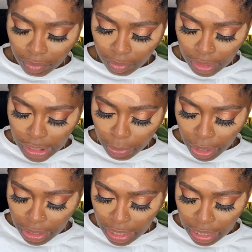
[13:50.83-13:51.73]
This
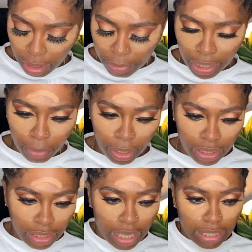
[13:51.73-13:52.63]
person ended up being a
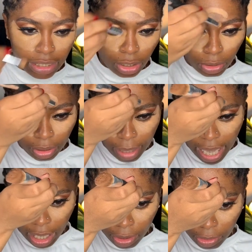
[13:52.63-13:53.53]
person that sold them
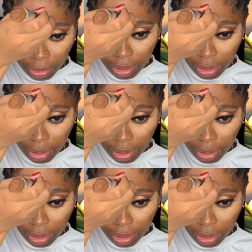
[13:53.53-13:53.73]
out.